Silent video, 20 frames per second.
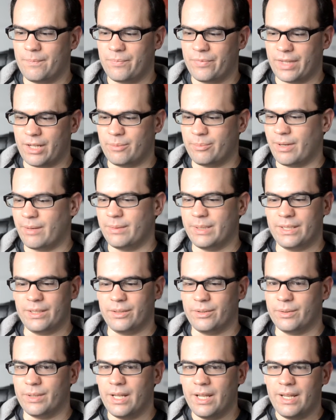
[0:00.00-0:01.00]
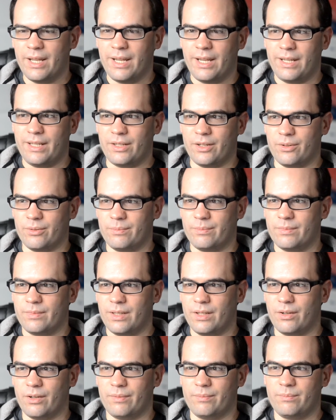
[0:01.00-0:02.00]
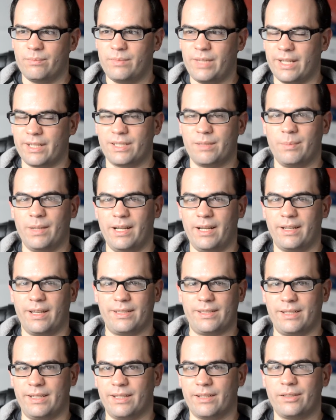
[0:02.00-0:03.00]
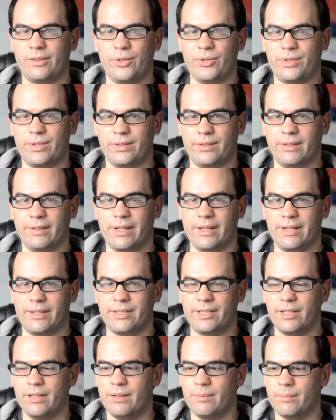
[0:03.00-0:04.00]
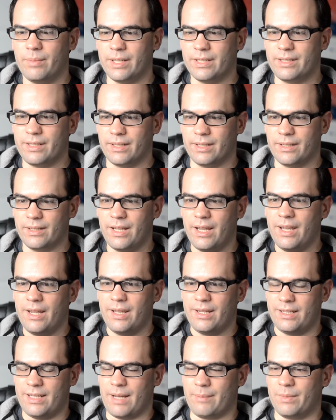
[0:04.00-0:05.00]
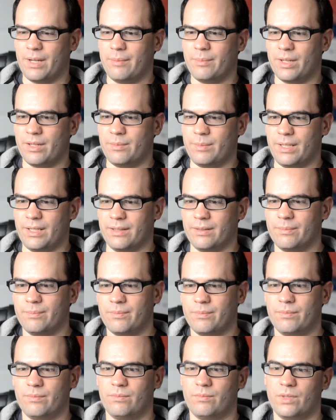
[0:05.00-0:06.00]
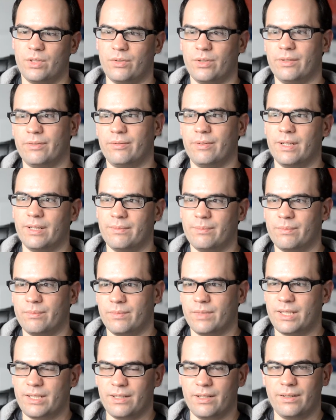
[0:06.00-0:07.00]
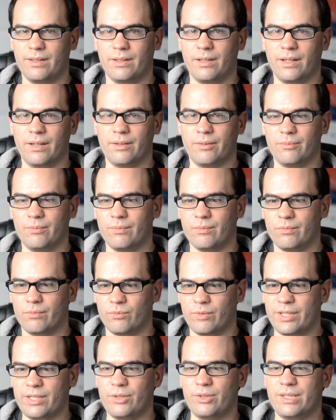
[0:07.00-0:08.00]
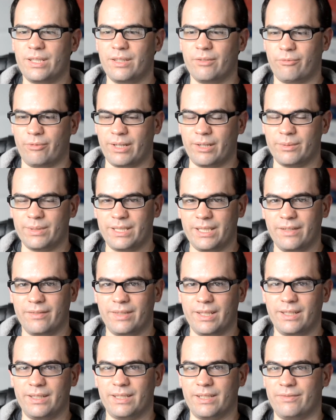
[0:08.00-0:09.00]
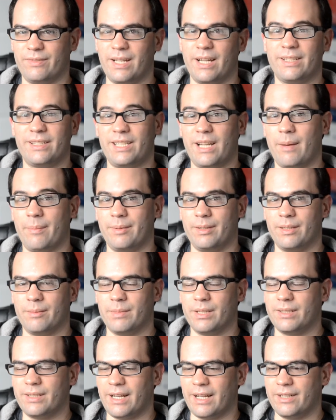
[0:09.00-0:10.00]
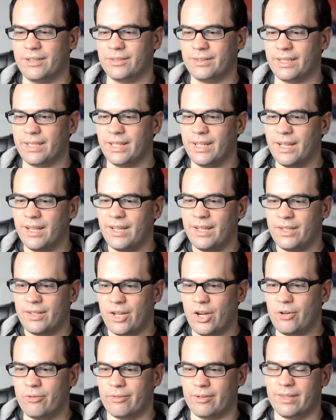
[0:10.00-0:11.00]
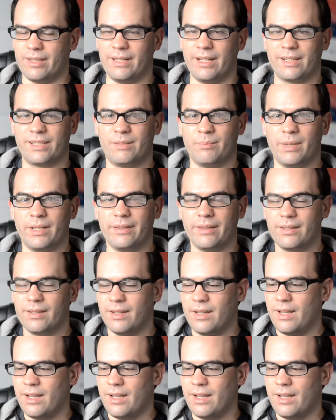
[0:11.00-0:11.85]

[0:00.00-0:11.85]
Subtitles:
I'll probably do a text blog as I get closer to launch. But I'm going to be sort of reducing the frequency of these, if not stopping them entirely, over the next month.